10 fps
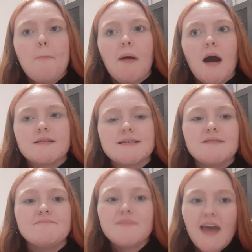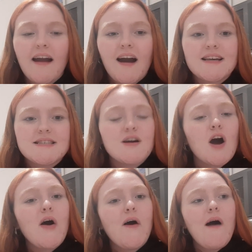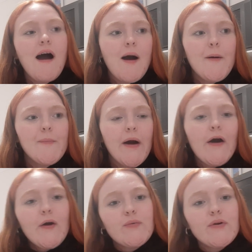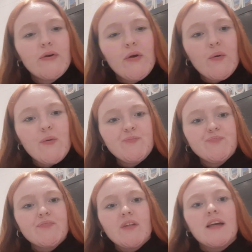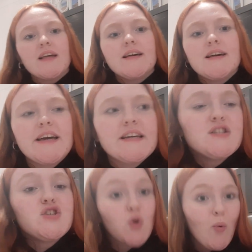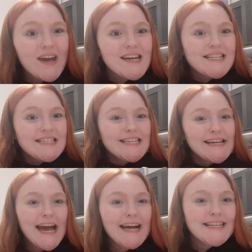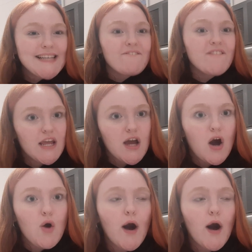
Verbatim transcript: But yeah guys, so um, I hope you enjoyed today's video.